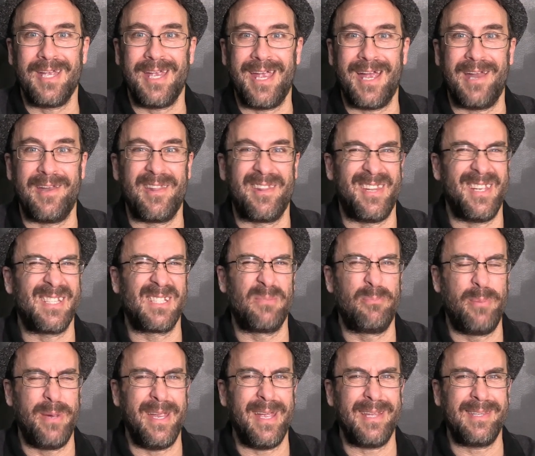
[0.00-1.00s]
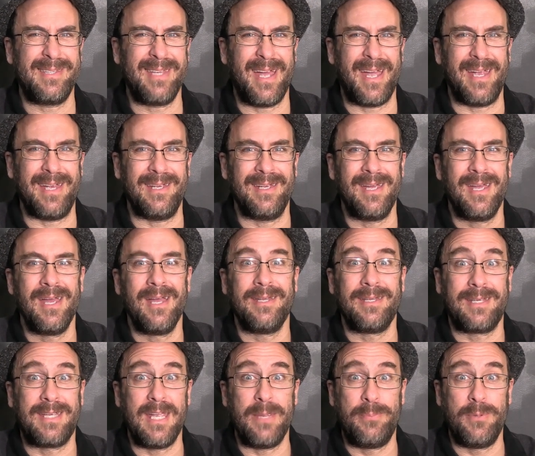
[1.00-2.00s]
and this PSA
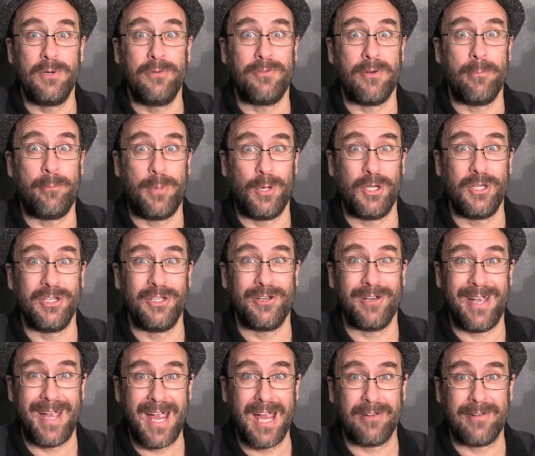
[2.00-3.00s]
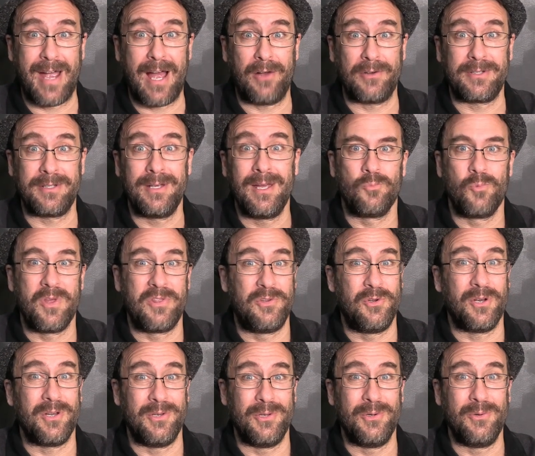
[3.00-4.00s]
to keep you from pulling your hair out
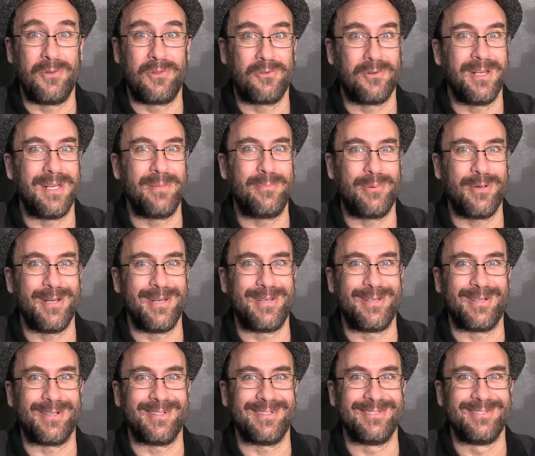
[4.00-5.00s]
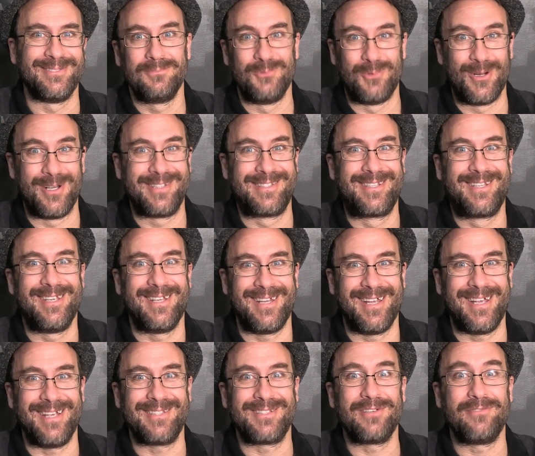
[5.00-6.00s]
with your new 3D printer was
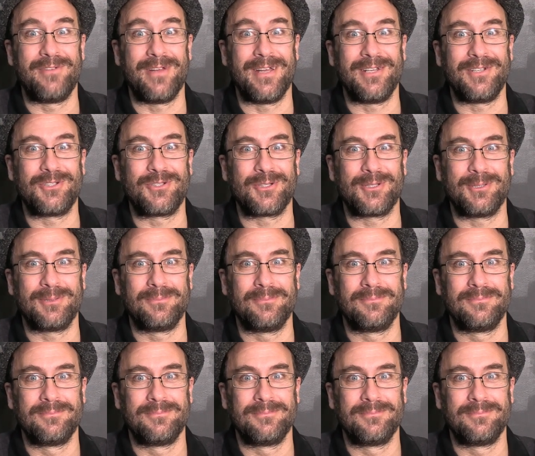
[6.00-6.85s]
today's adventure.